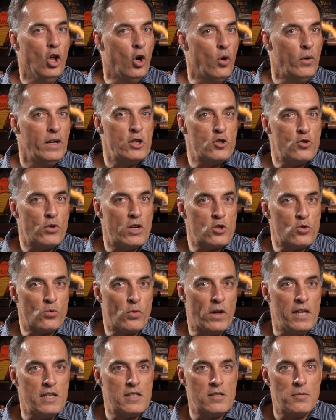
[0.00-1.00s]
Low interest
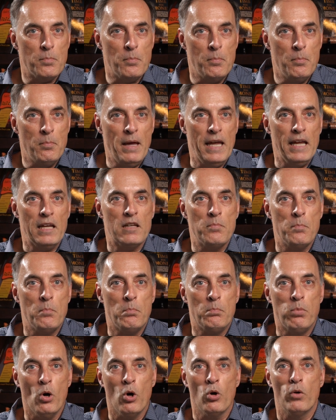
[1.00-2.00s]
rates make
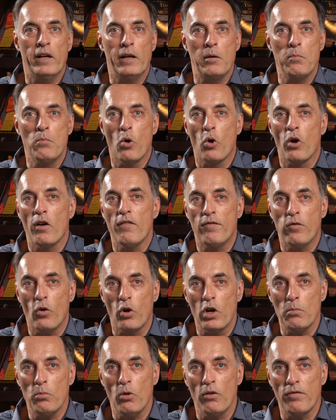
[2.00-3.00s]
borrowing more
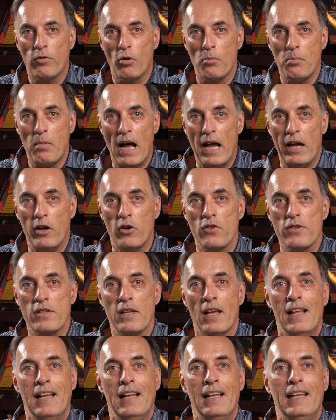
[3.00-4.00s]
affordable for
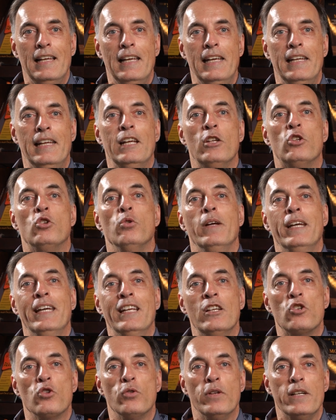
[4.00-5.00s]
buyers, leading to
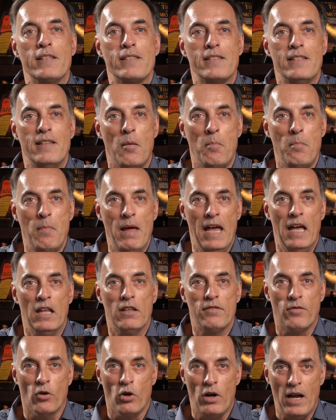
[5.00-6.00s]
increased
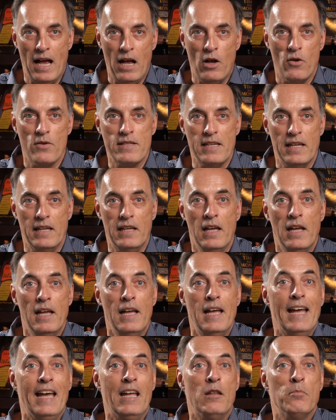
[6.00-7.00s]
demand for housing
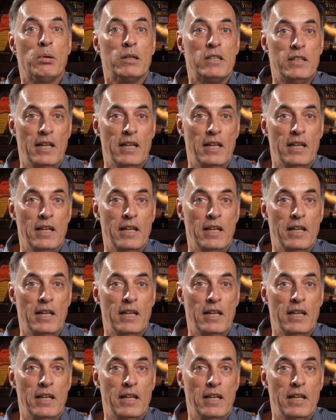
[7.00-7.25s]
and